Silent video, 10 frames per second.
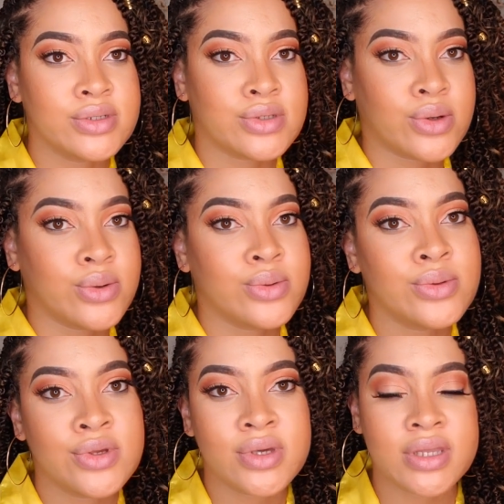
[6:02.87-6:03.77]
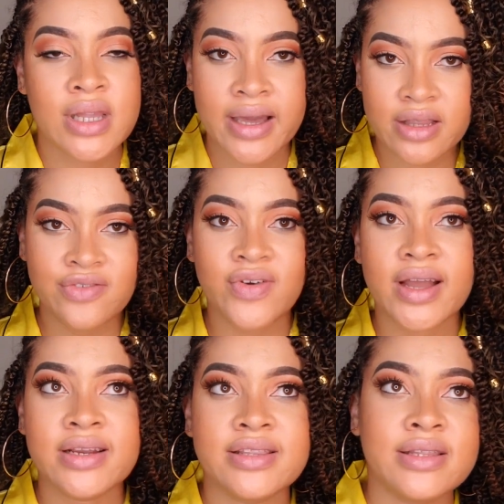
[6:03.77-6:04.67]
so you can likely
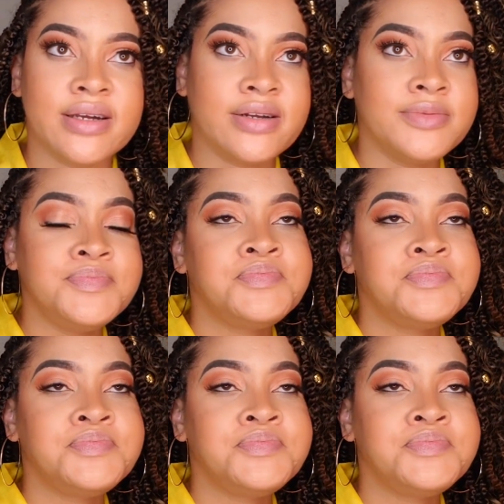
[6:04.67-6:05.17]
find it there.